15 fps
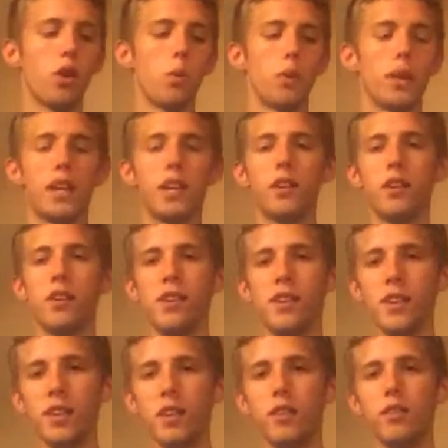we need to
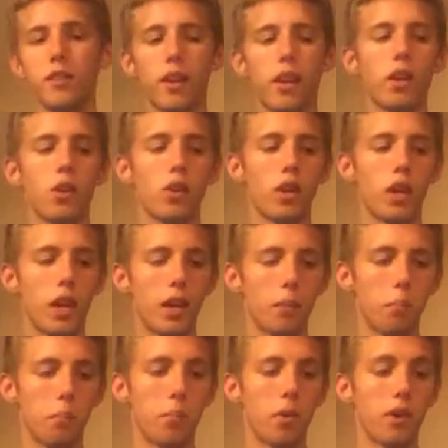desegregate
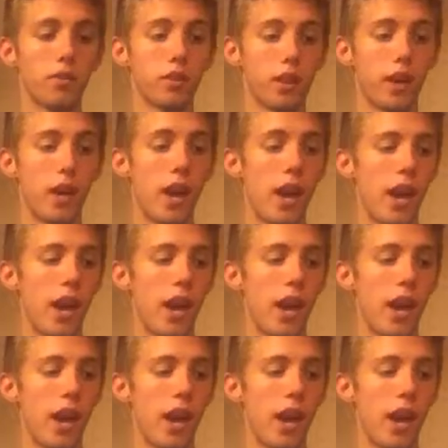busing,